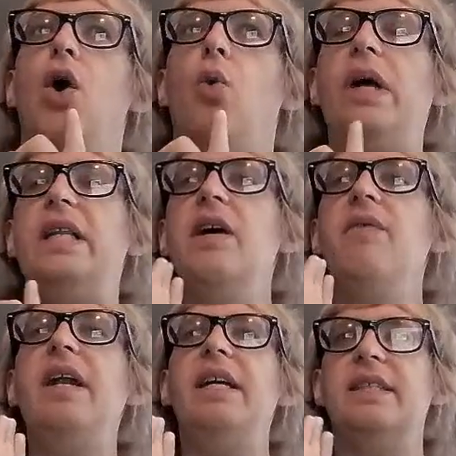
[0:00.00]
we live
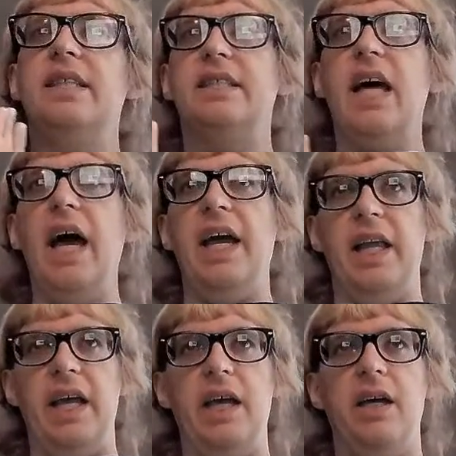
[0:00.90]
in a
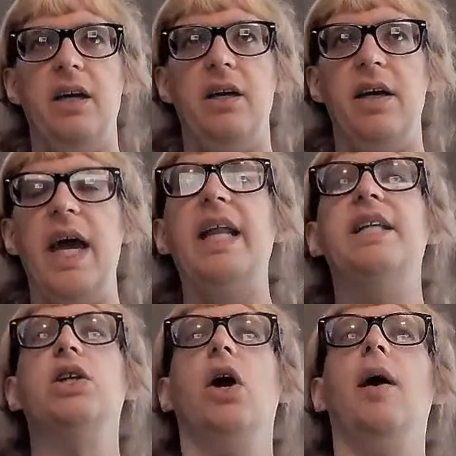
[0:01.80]
society, and
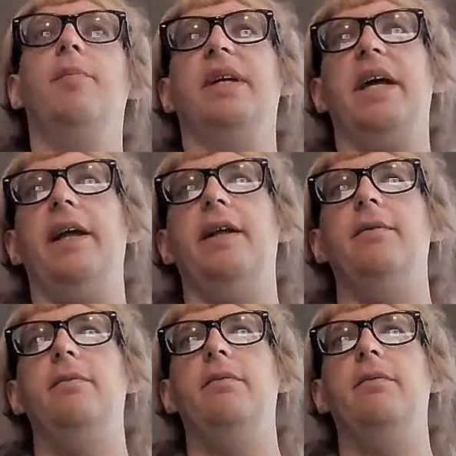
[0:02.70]
it's complicated.